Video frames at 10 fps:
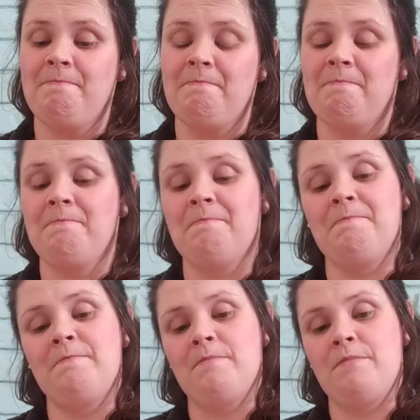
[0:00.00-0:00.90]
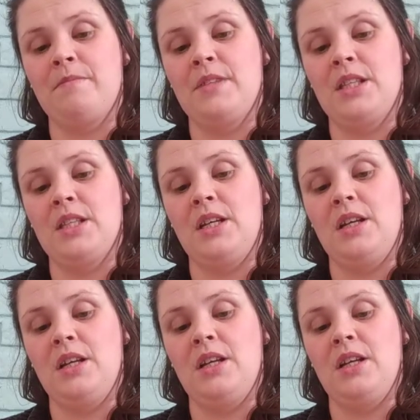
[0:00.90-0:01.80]

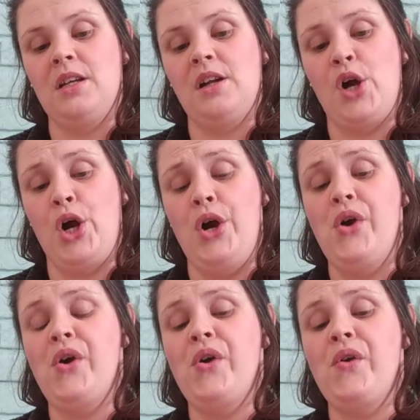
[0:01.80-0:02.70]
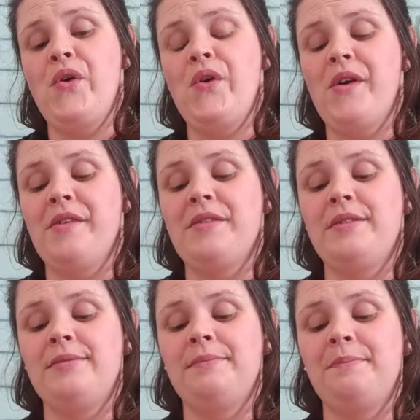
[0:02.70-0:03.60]

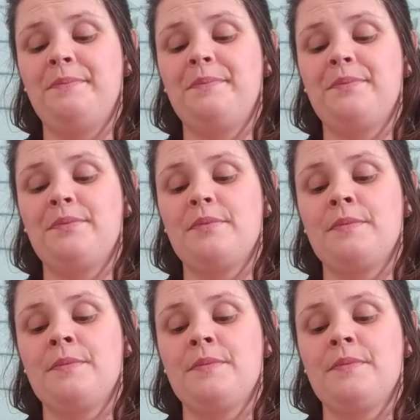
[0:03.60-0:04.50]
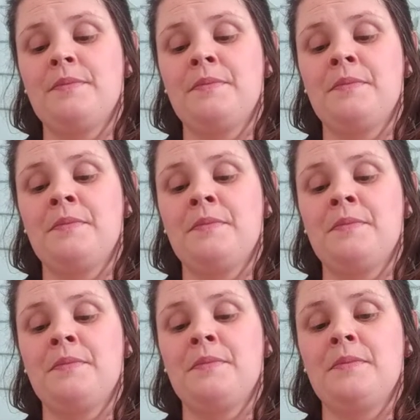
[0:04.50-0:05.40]

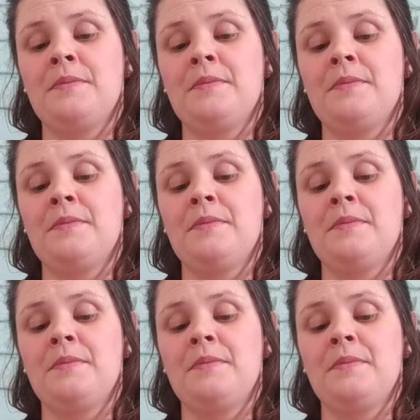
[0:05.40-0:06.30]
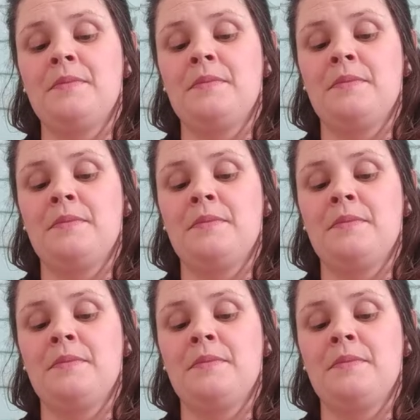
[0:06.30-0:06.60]
Nothing is said.